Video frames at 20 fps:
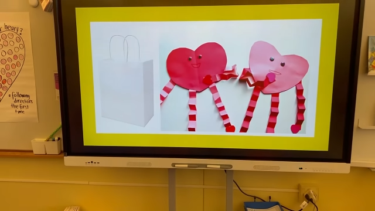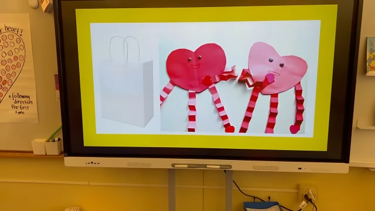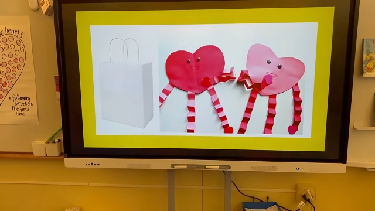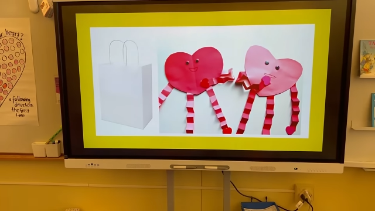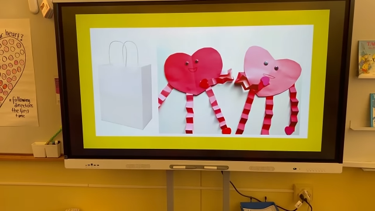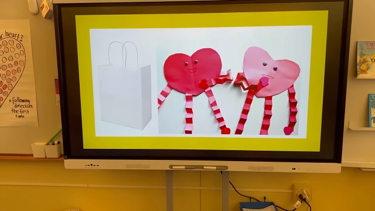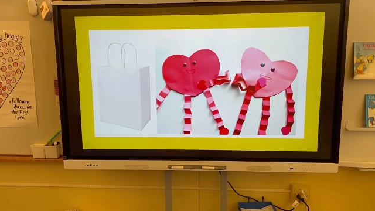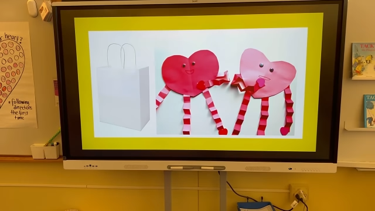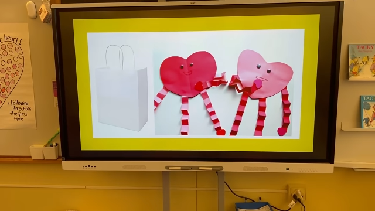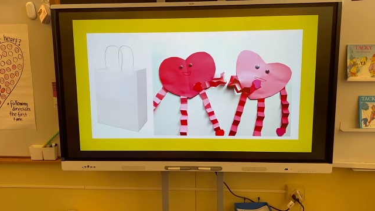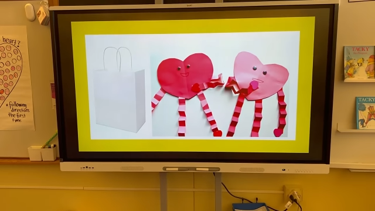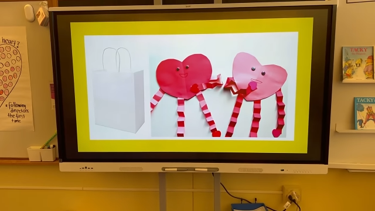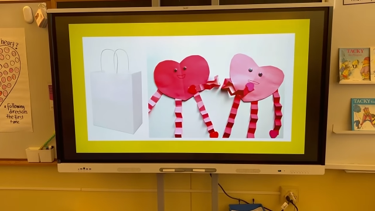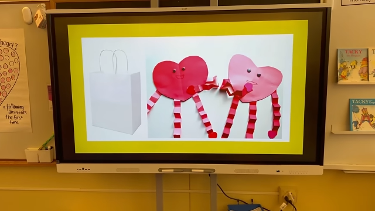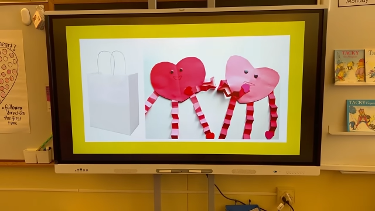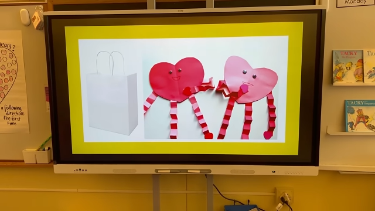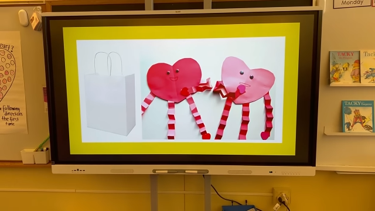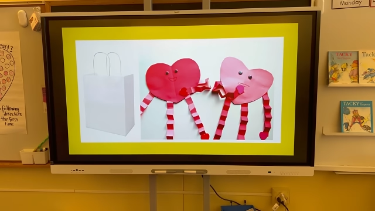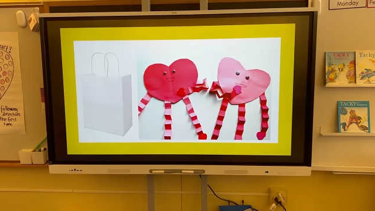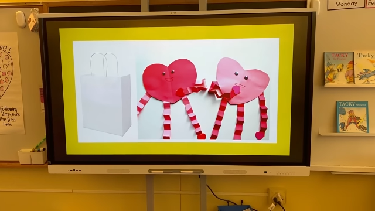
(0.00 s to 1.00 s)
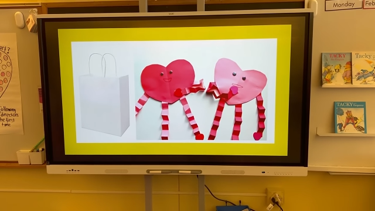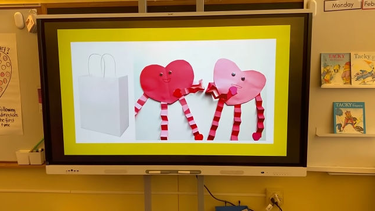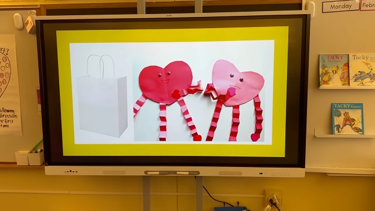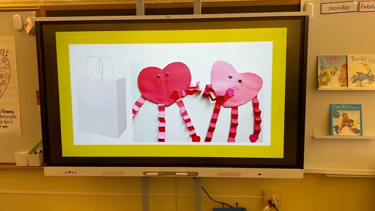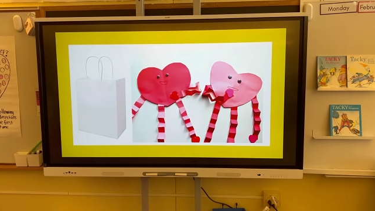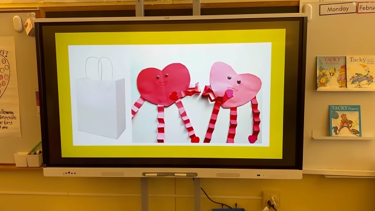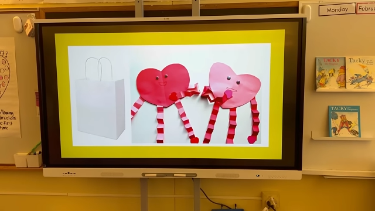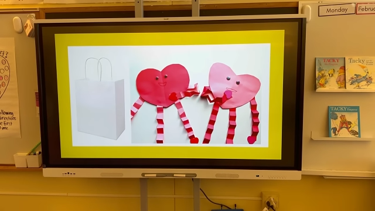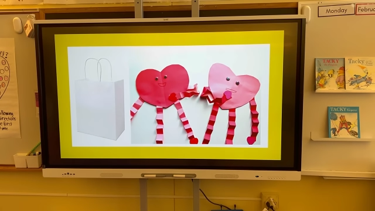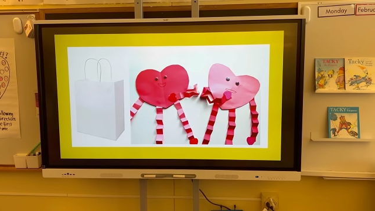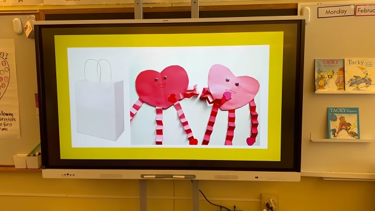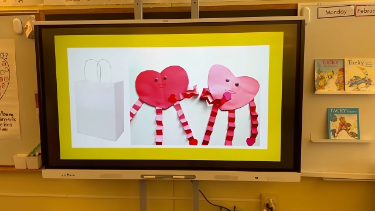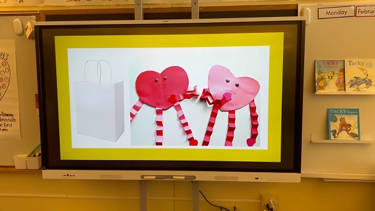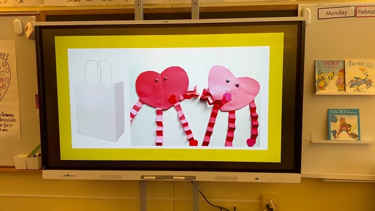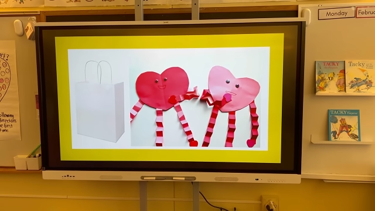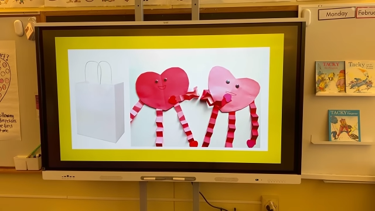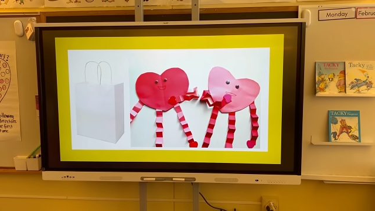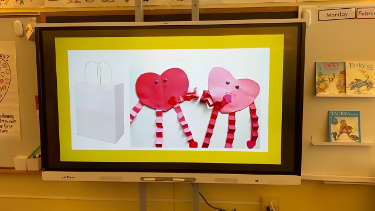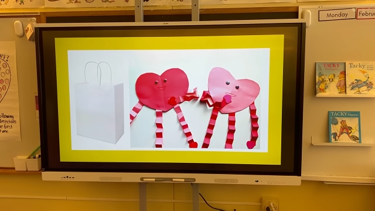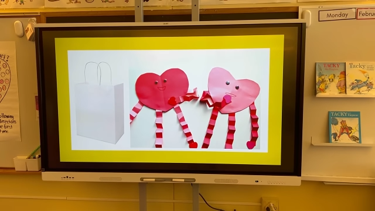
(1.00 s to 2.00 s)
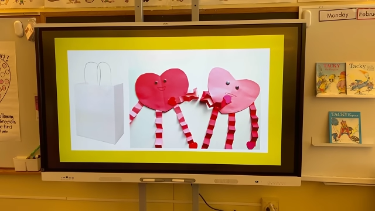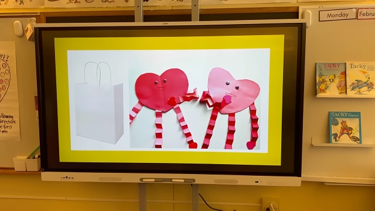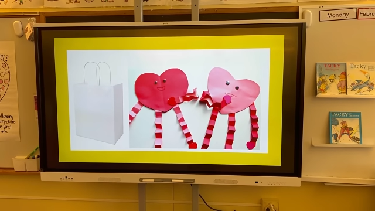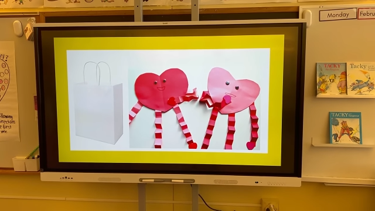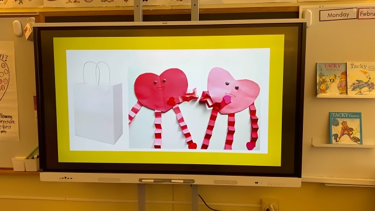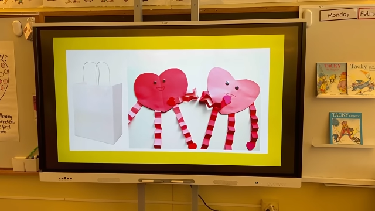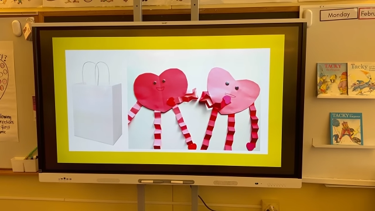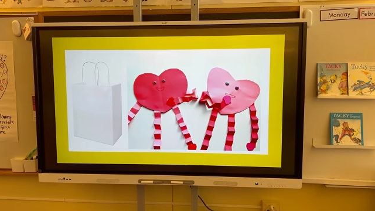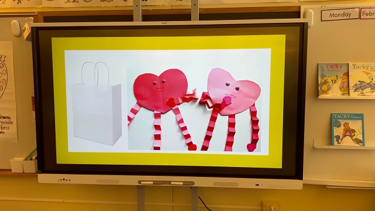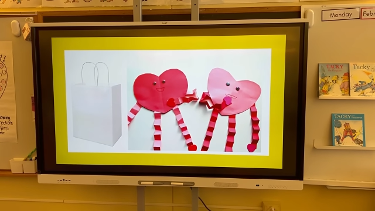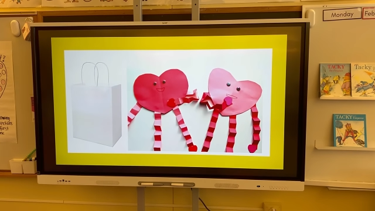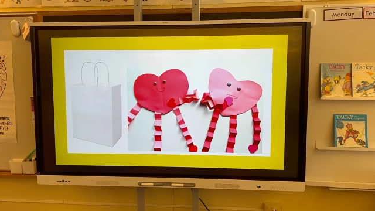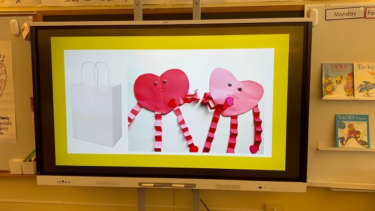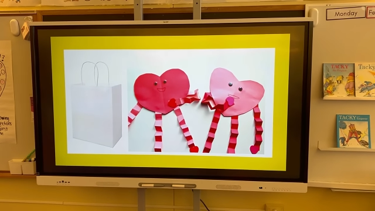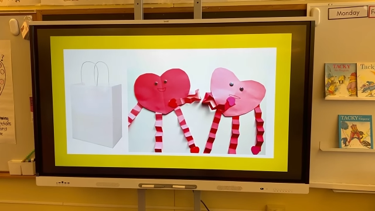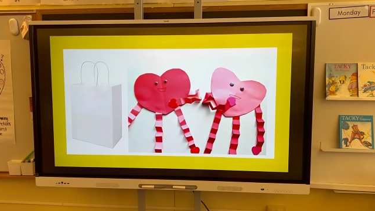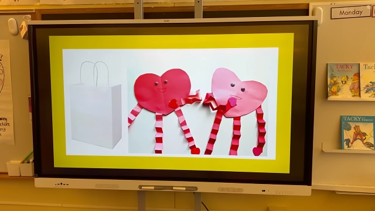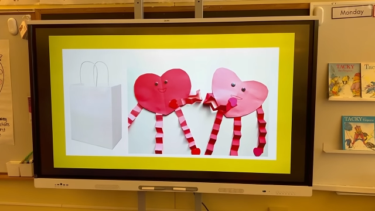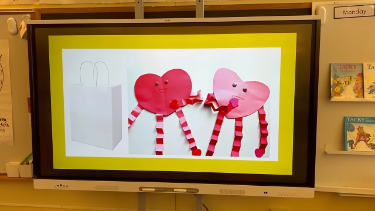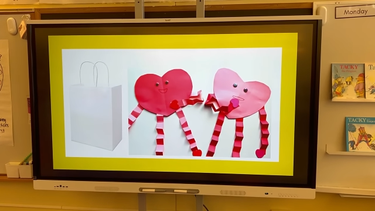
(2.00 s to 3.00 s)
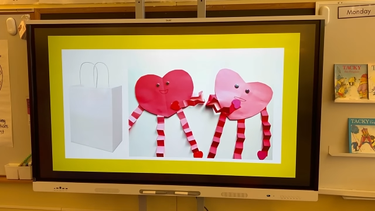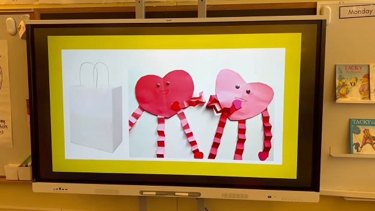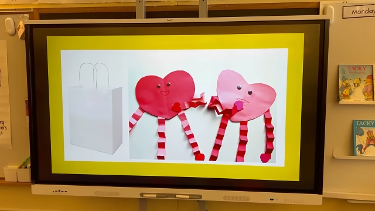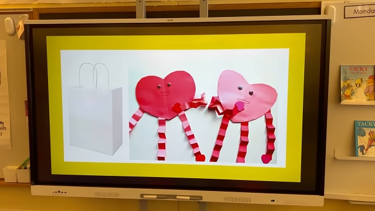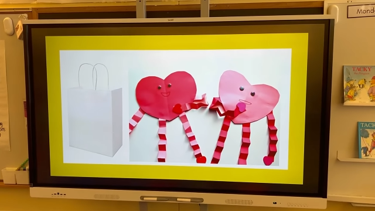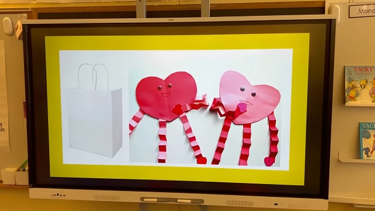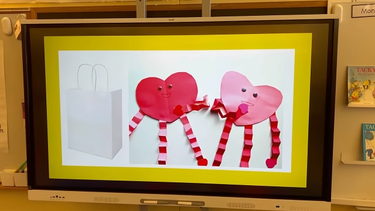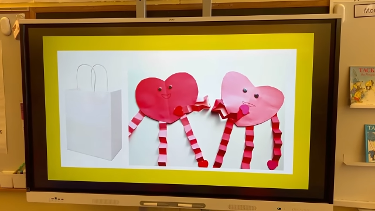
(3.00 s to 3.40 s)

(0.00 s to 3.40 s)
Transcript: [unreadable: no face in view]